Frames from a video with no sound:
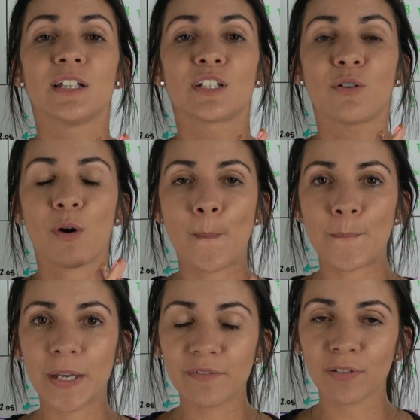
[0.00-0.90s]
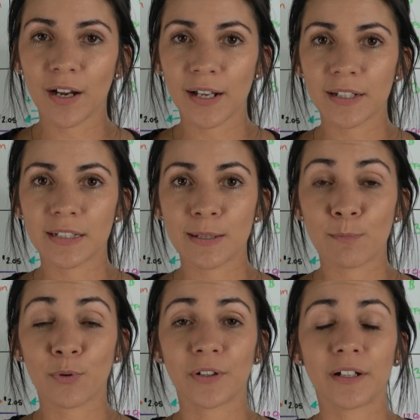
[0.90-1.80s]
So a big variety is
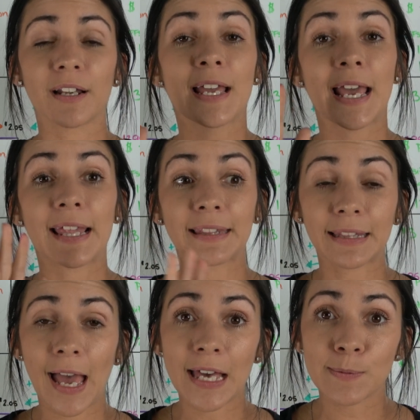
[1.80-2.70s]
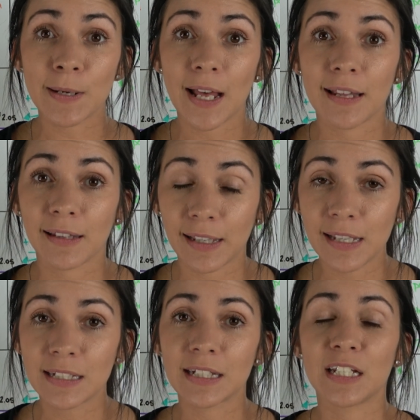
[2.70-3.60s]
important. And last but not
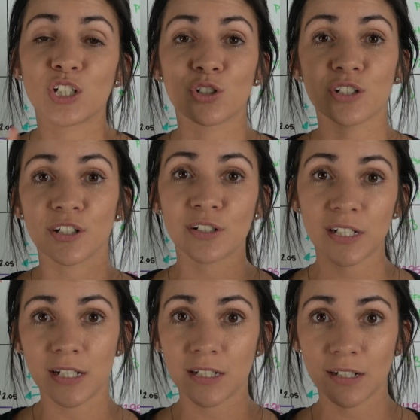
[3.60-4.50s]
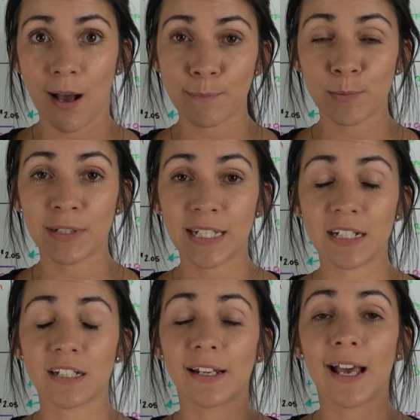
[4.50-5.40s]
least is your search engine
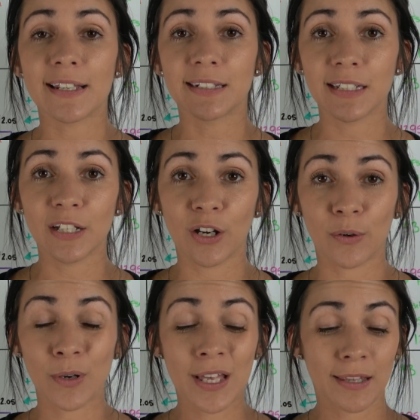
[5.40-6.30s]
optimization, SEO.